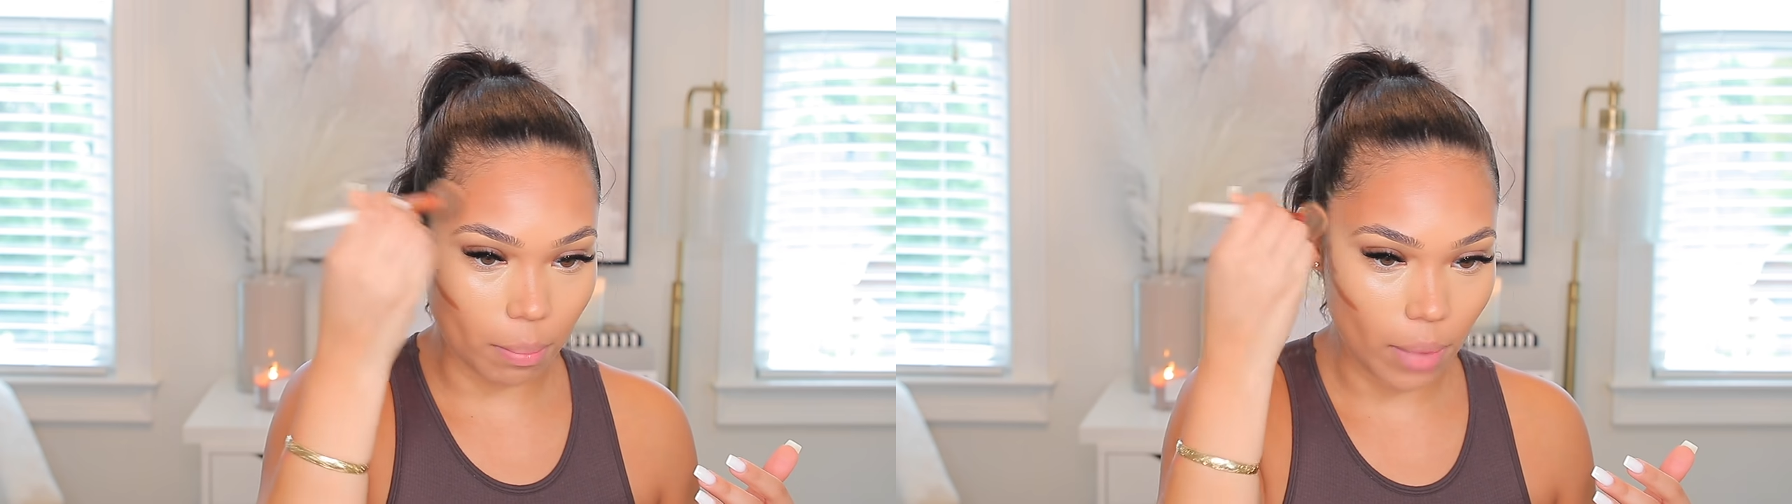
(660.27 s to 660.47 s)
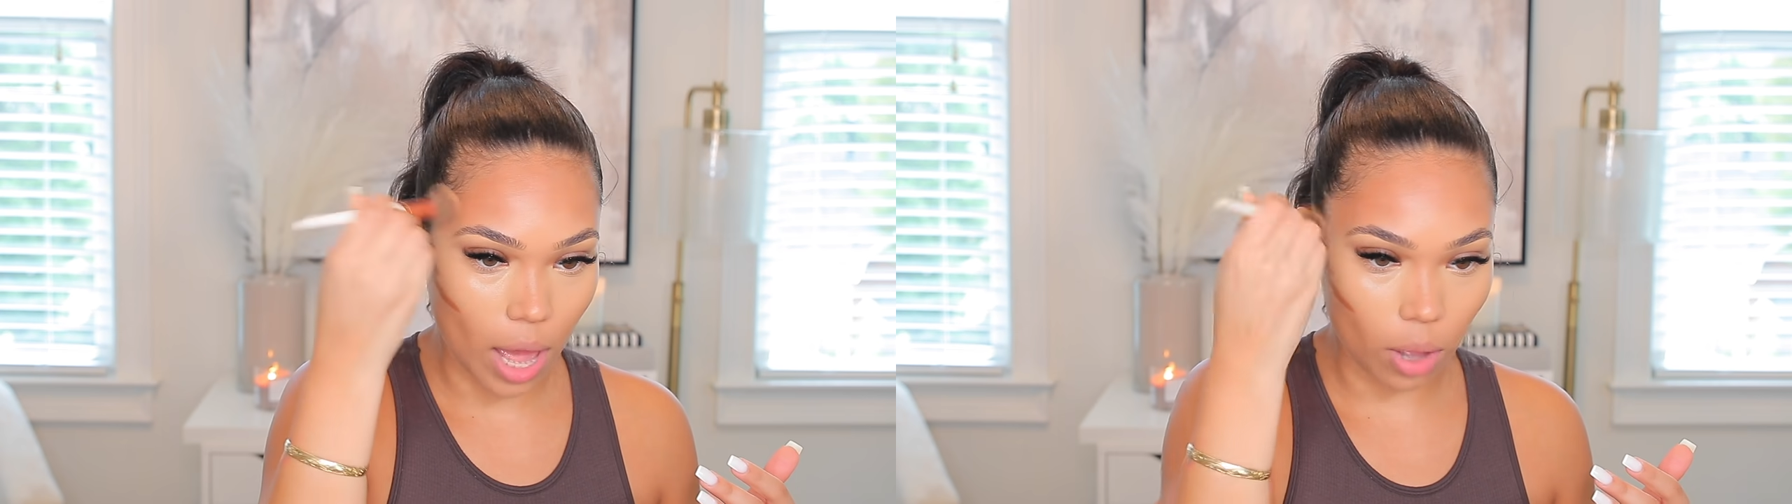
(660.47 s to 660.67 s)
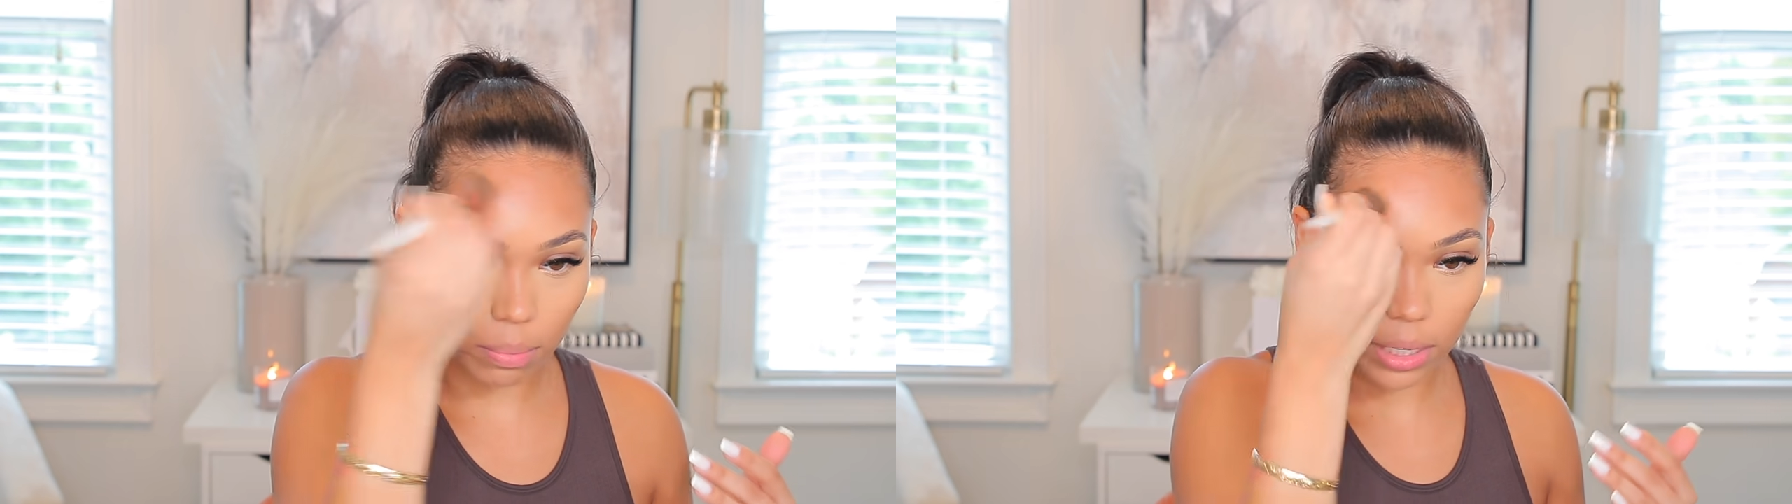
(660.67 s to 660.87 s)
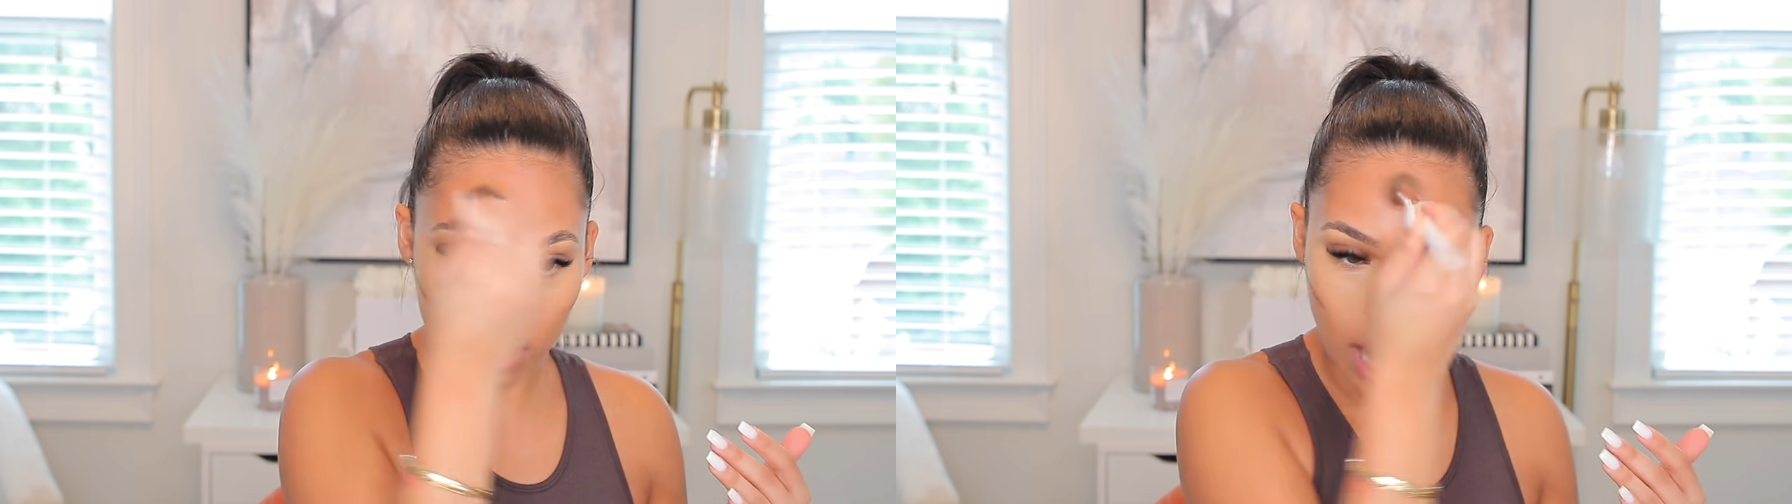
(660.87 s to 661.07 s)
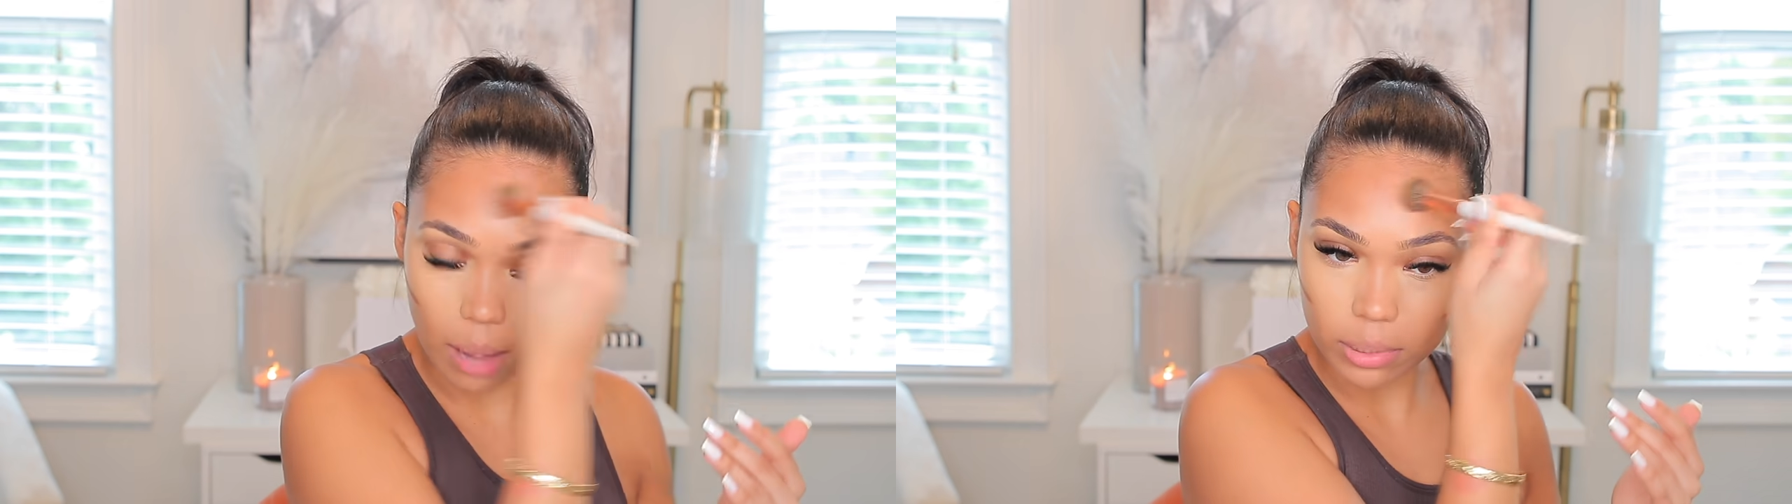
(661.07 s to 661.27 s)
helped me
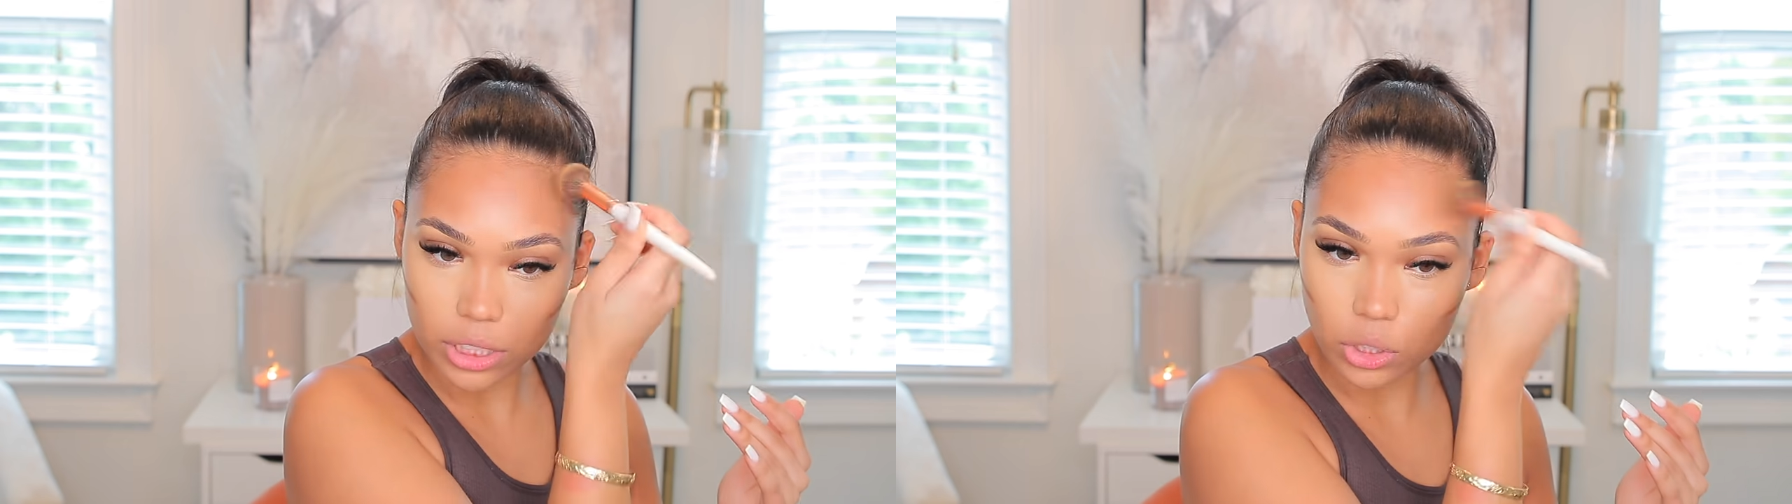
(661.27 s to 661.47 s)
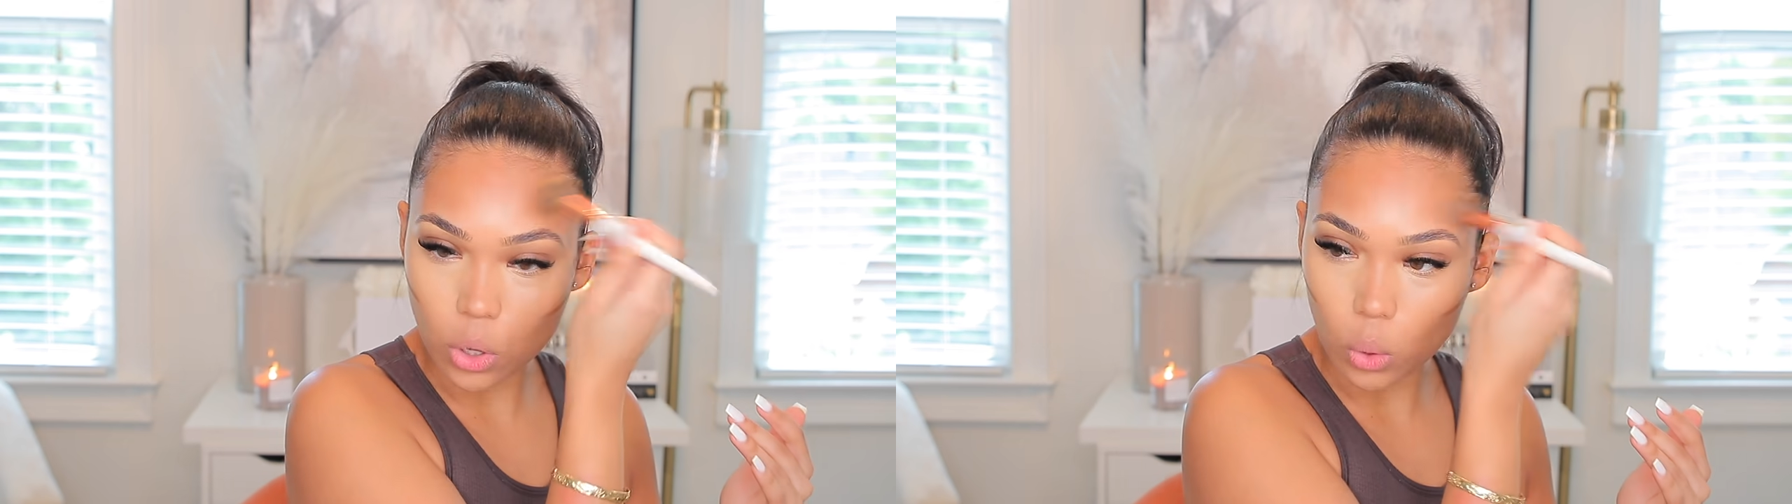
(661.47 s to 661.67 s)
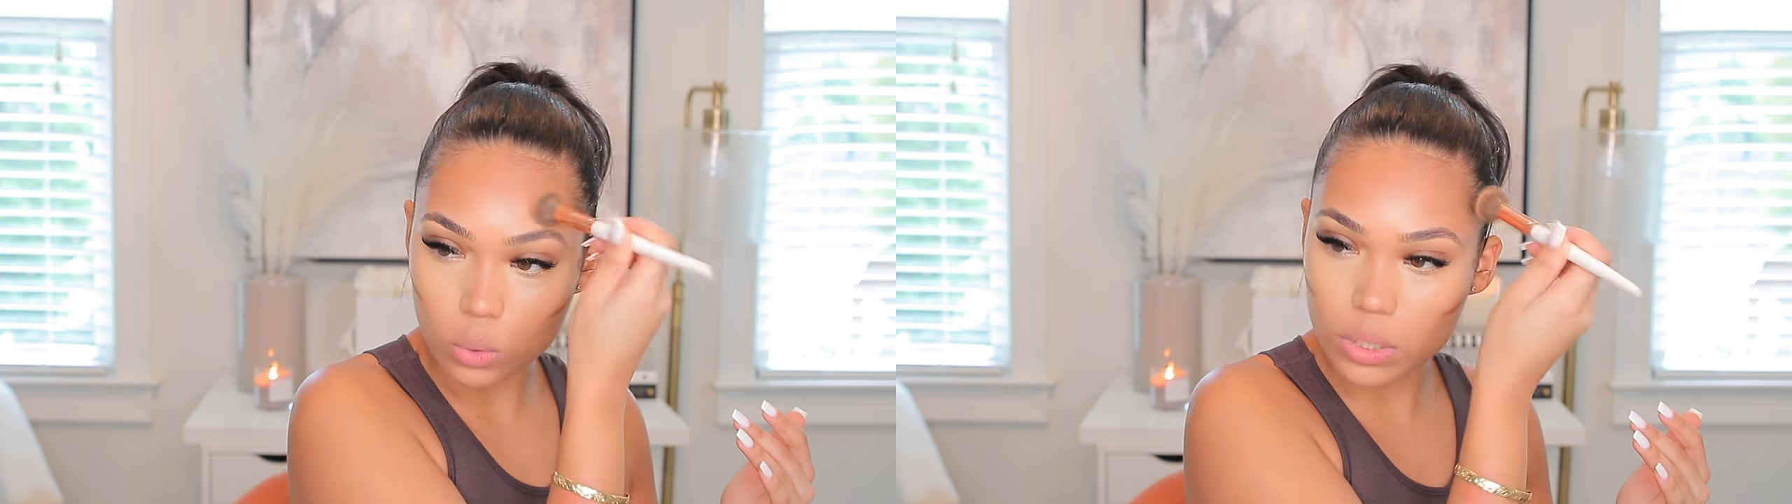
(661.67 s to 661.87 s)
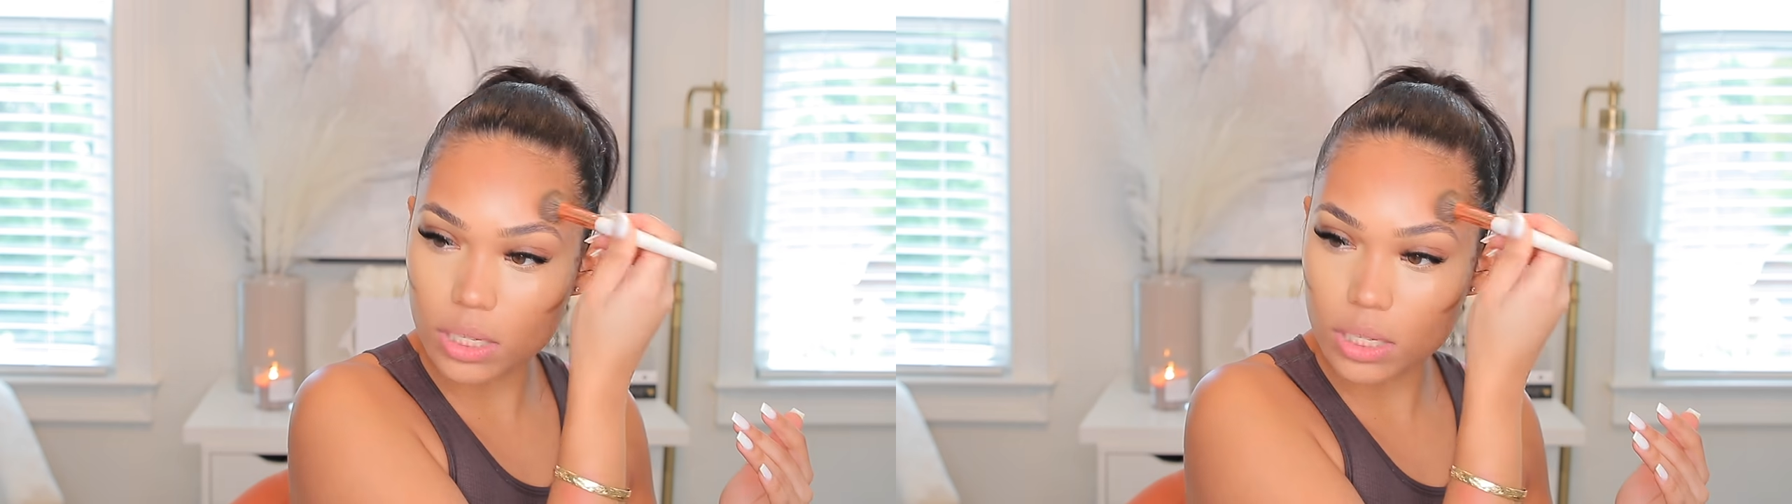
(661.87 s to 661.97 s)
accomplish goals